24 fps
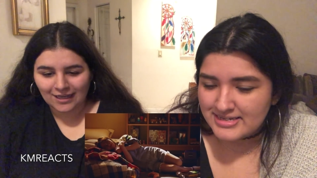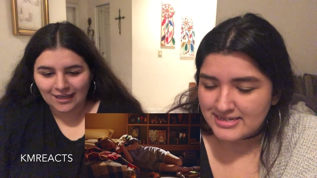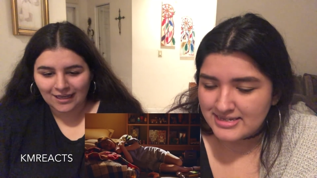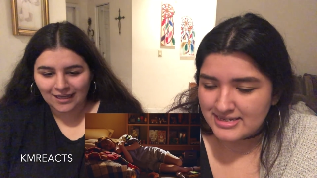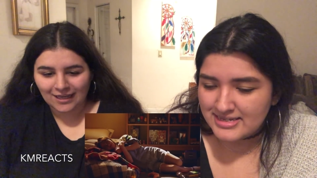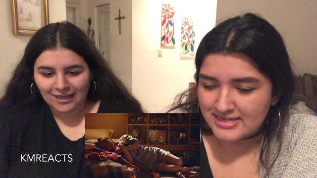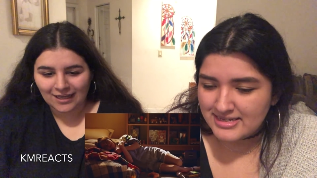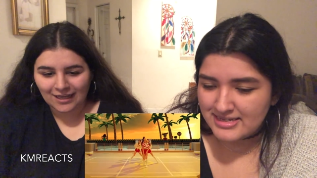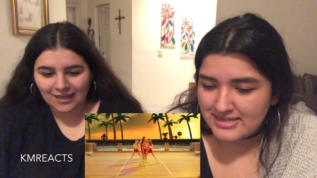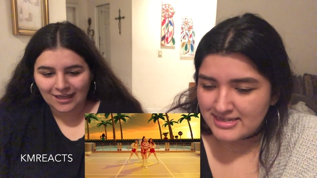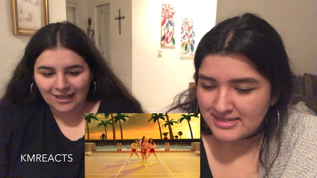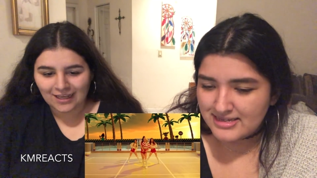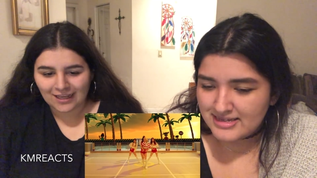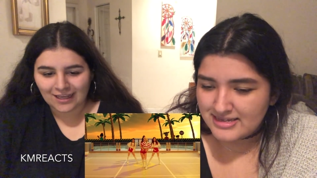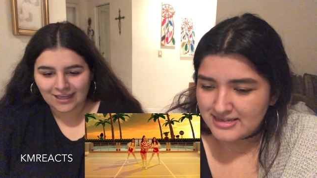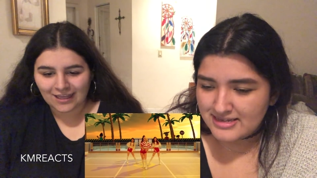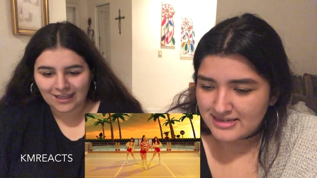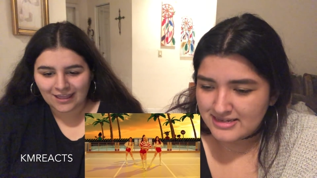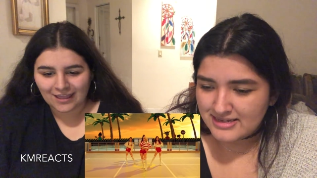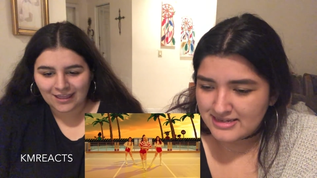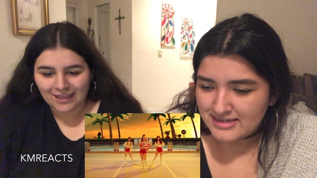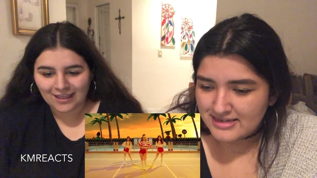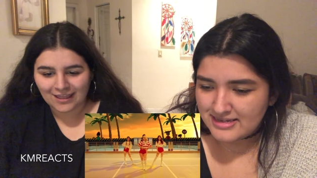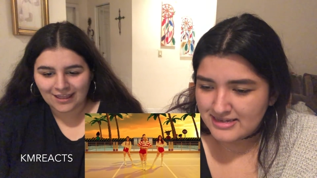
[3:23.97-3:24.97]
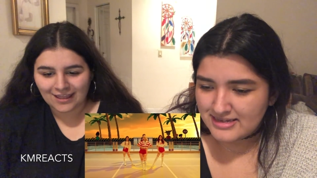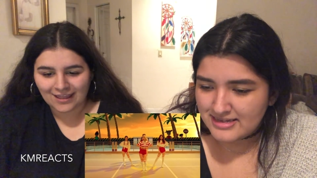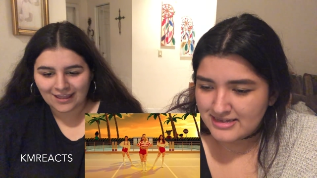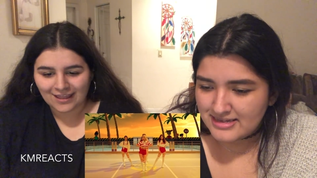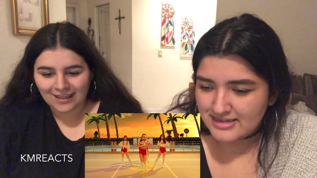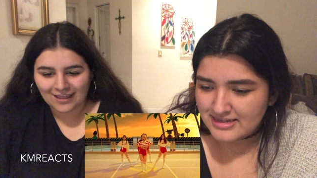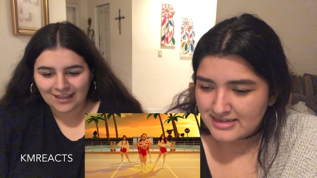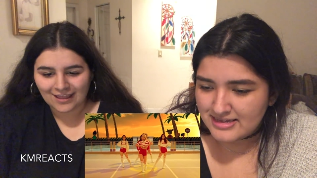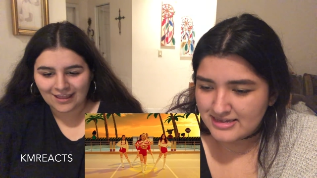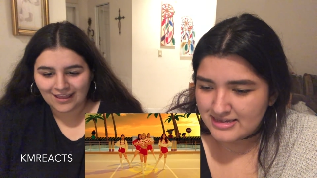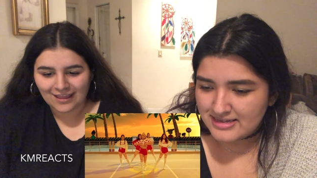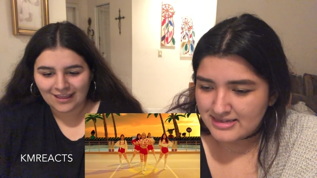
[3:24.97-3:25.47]

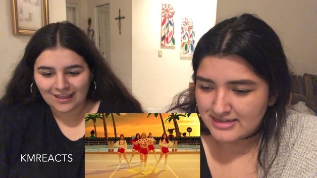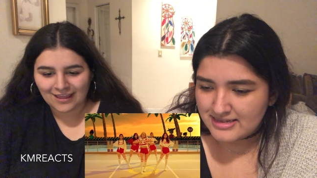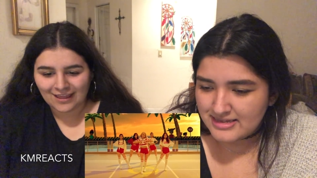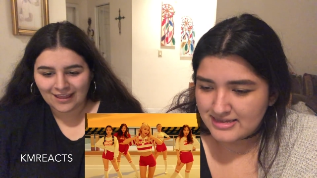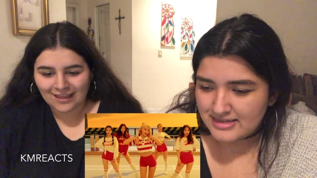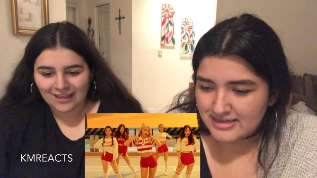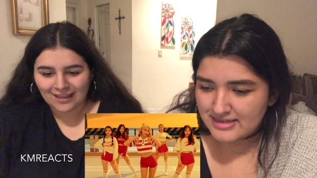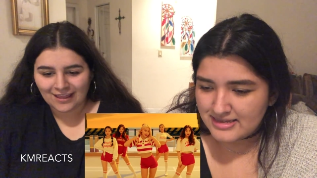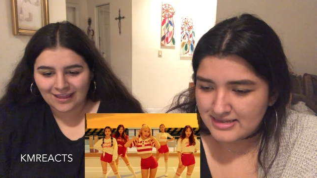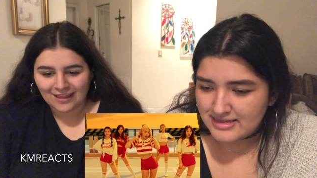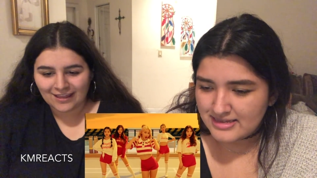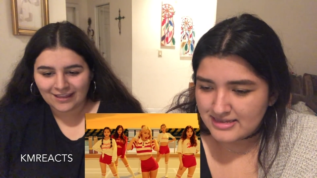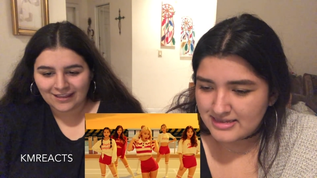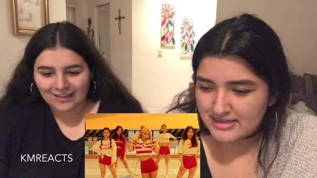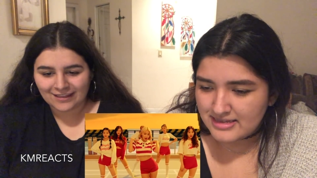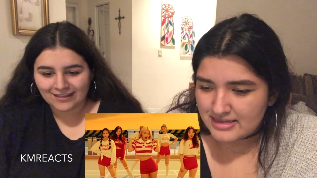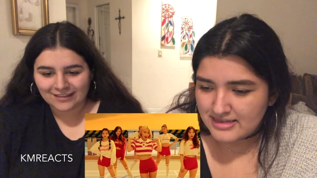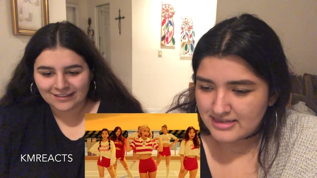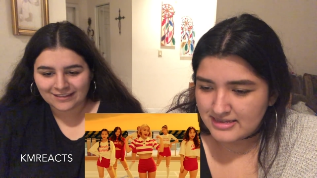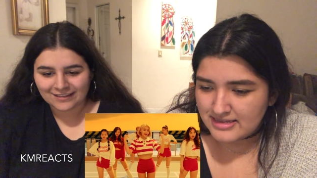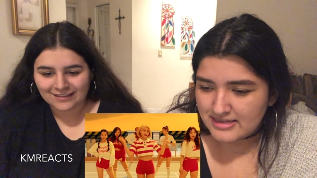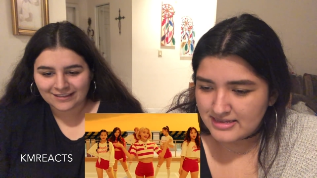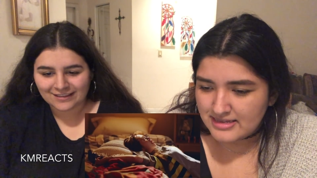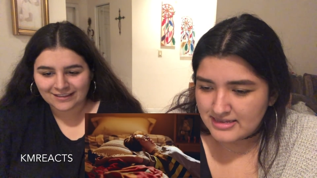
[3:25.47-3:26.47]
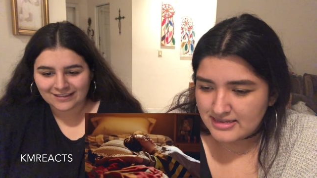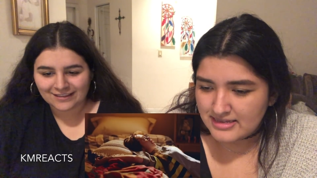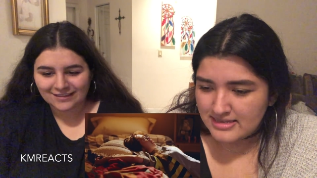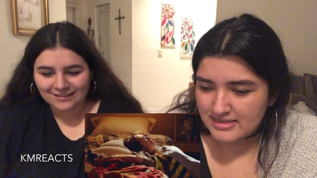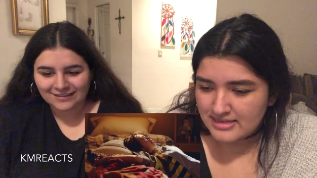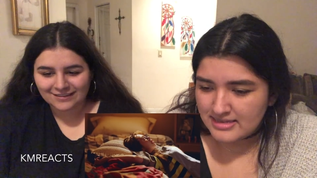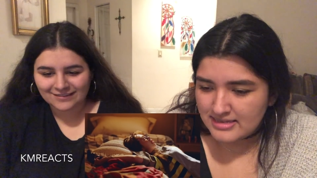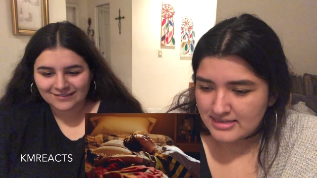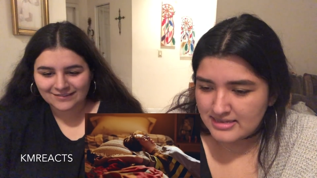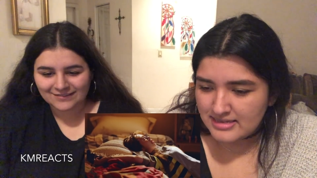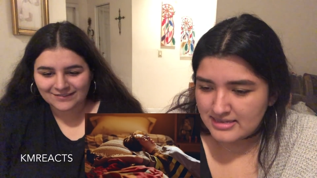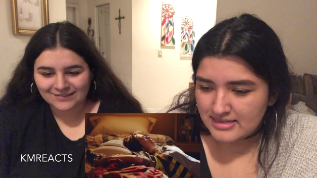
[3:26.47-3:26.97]

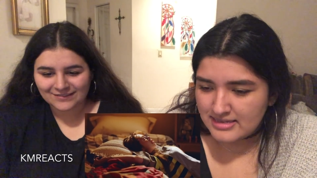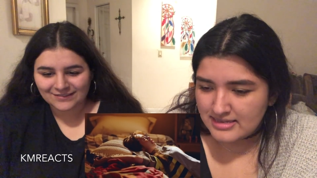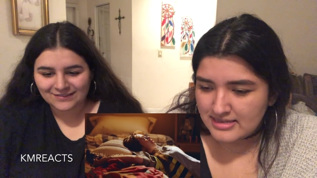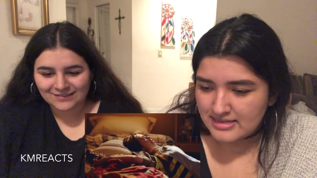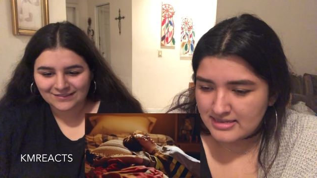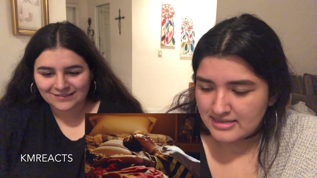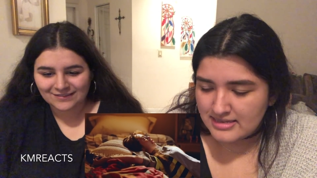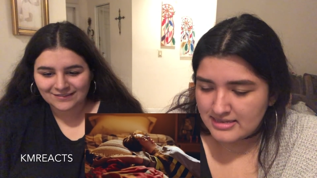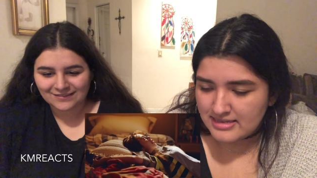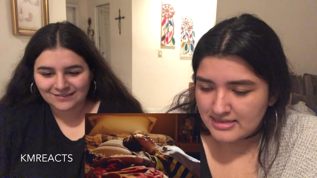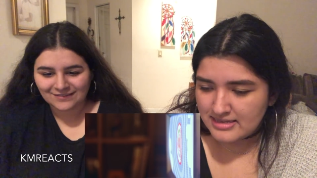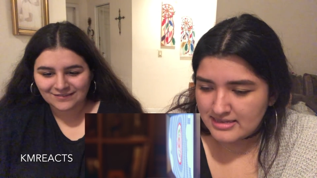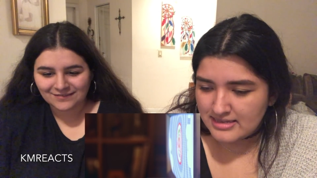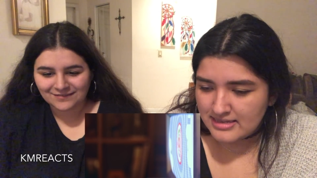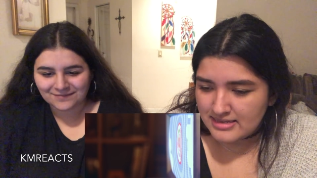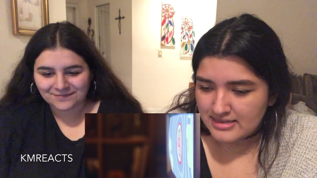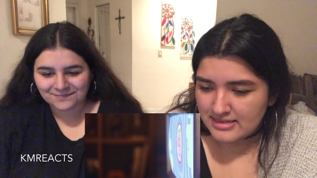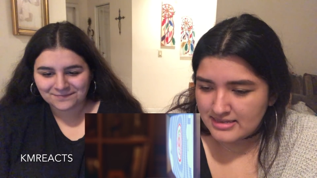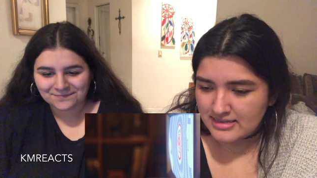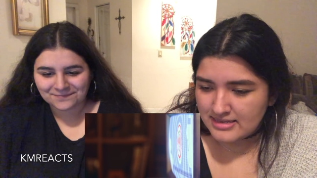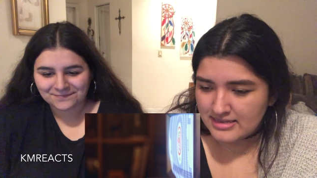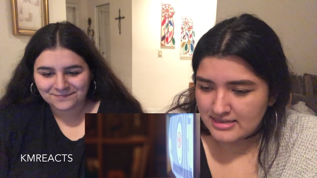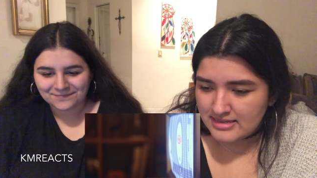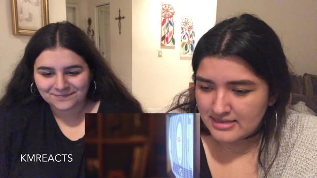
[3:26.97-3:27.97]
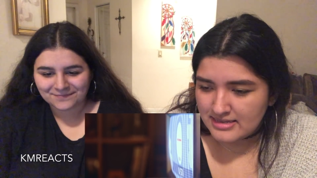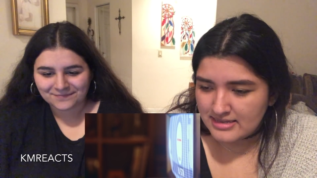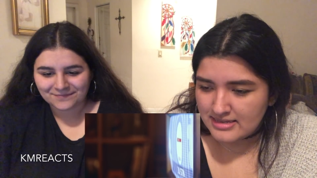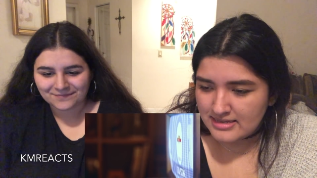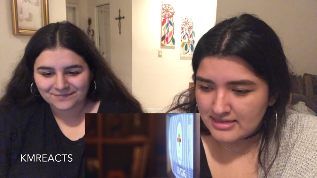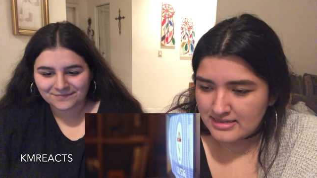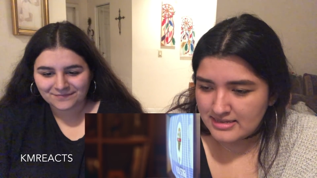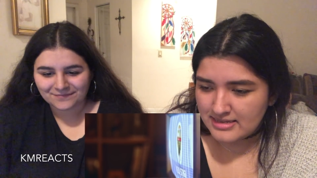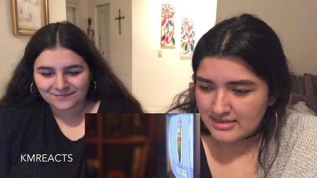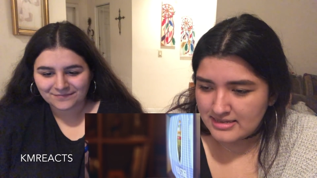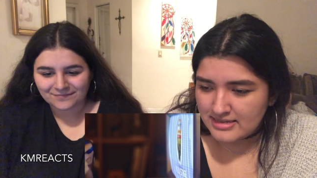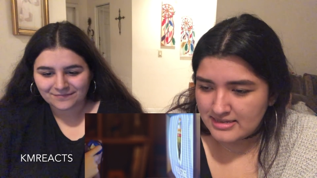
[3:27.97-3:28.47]

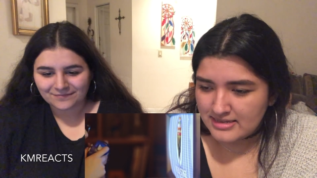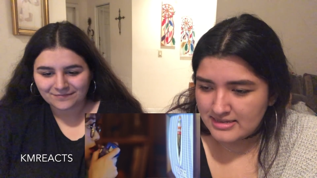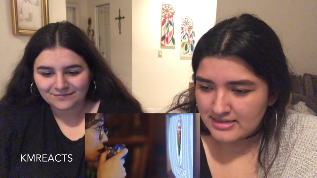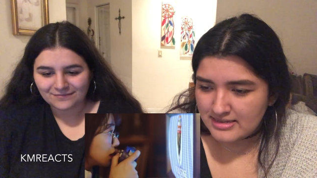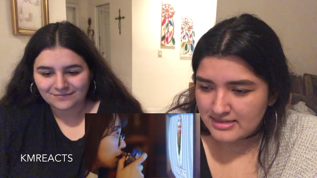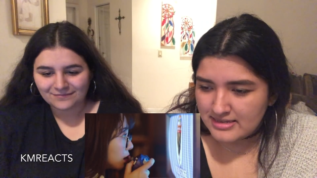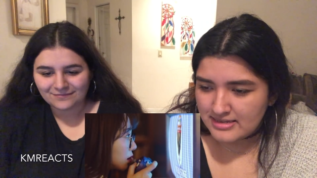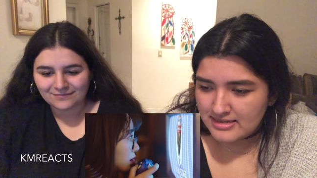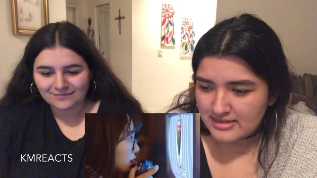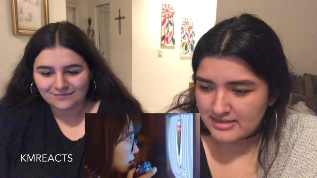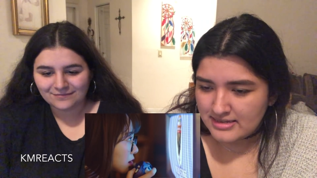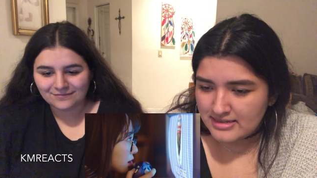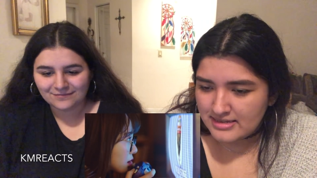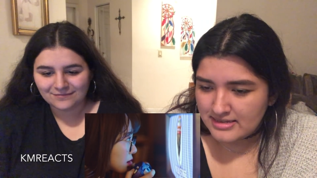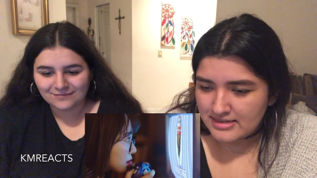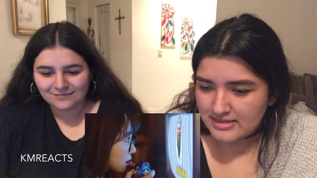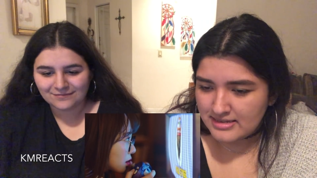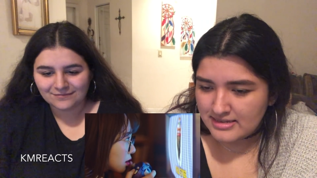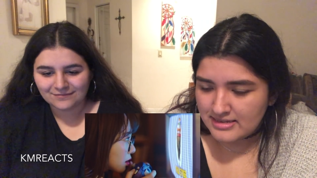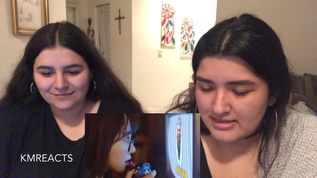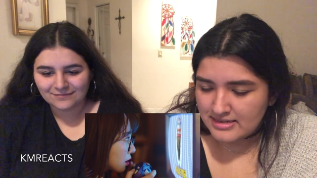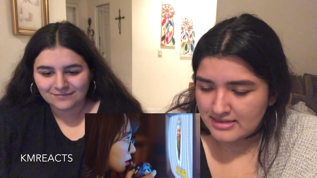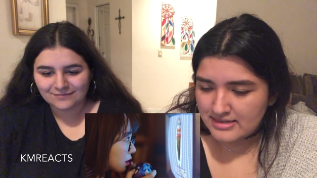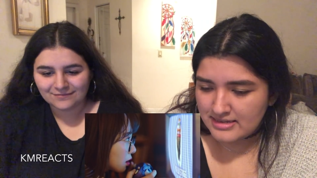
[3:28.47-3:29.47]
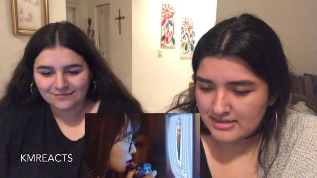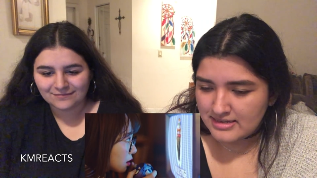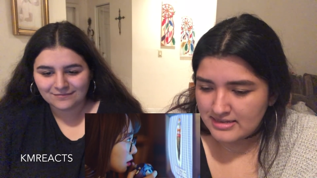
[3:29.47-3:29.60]
[no speech]